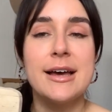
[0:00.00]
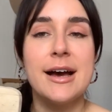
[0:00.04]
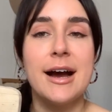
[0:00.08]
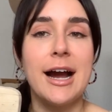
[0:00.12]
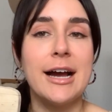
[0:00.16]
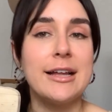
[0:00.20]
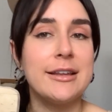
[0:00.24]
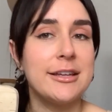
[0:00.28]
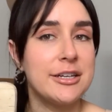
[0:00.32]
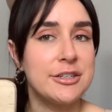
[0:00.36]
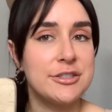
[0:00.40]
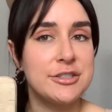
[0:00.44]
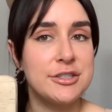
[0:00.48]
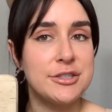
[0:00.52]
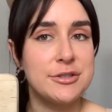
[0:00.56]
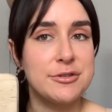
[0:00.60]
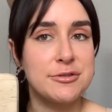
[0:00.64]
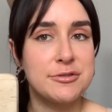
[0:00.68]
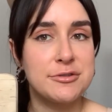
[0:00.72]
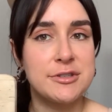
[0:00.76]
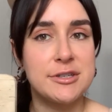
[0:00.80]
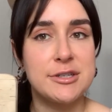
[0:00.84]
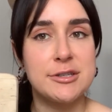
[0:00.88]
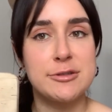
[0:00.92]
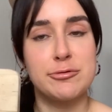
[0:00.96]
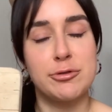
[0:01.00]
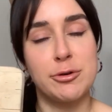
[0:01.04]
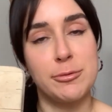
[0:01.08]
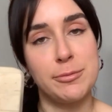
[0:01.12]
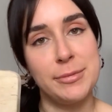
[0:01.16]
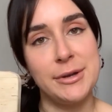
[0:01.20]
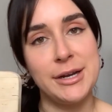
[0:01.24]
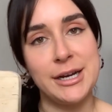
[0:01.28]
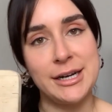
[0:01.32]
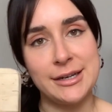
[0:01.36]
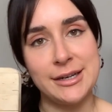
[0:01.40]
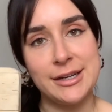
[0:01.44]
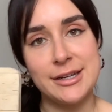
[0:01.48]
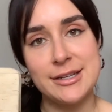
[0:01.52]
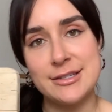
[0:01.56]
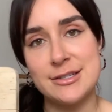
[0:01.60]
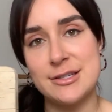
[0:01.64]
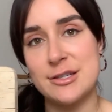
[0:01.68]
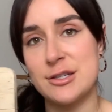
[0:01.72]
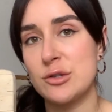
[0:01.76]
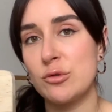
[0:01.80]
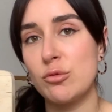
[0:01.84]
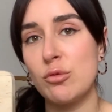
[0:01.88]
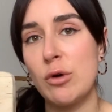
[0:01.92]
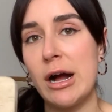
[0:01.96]
I like to use these for picnics
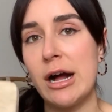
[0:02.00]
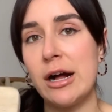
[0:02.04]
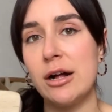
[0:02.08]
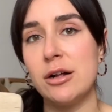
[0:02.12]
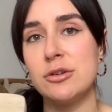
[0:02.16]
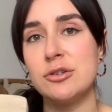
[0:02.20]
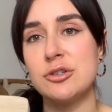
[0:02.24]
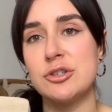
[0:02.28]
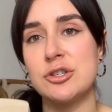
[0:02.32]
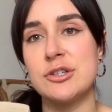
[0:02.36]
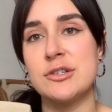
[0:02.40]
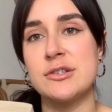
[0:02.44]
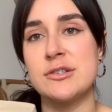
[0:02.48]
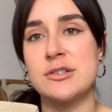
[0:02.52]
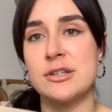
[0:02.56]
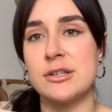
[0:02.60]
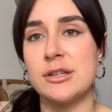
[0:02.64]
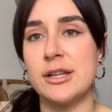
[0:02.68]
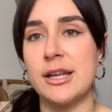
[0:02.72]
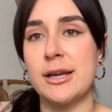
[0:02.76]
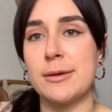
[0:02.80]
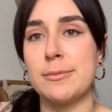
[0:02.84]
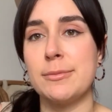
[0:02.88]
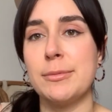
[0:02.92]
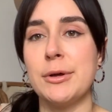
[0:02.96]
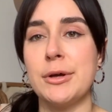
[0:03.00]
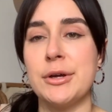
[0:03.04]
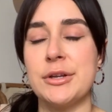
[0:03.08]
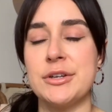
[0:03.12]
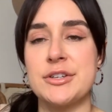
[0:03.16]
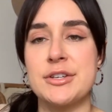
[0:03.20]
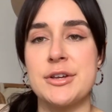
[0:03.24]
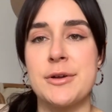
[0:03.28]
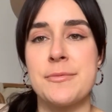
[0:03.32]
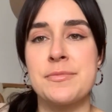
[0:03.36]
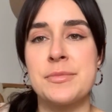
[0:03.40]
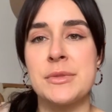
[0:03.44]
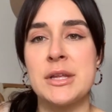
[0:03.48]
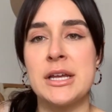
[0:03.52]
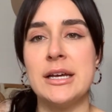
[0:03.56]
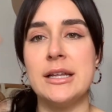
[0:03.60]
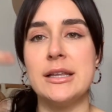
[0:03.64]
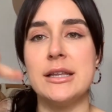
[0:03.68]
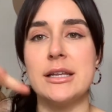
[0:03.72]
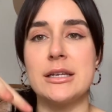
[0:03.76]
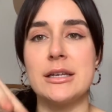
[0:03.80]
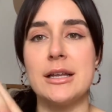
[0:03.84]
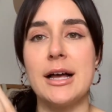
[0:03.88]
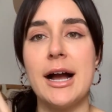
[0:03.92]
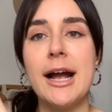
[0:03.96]
as well, just to like put
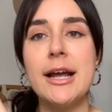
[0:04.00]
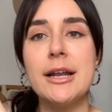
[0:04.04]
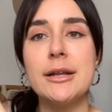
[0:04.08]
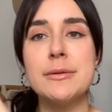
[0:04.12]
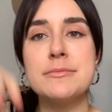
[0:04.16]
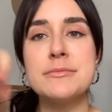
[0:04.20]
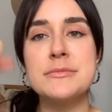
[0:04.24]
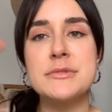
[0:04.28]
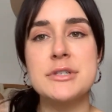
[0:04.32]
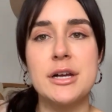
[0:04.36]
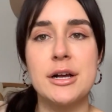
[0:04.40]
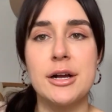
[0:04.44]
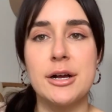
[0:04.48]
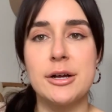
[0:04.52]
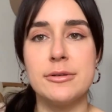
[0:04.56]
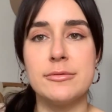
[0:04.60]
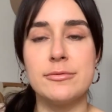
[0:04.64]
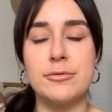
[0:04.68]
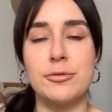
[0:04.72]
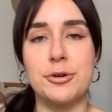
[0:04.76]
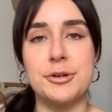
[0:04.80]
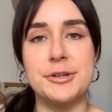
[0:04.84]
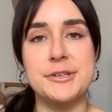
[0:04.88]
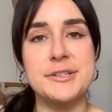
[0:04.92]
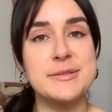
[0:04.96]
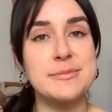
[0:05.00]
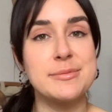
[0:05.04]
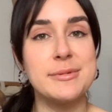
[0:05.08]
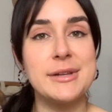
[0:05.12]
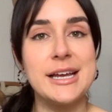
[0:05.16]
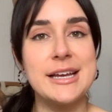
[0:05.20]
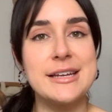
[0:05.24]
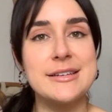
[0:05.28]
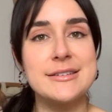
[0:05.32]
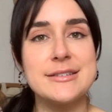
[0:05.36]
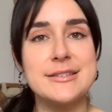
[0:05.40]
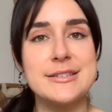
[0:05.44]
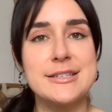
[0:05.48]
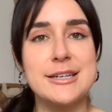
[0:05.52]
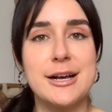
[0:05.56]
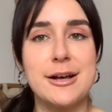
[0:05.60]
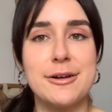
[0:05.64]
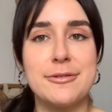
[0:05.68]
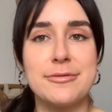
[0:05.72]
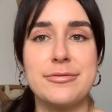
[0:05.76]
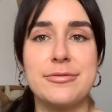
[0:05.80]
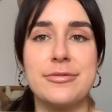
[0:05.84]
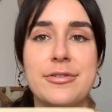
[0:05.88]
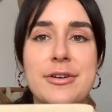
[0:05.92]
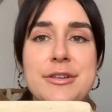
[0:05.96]
little items on for display and
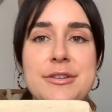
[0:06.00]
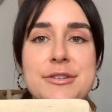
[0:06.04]
stuff.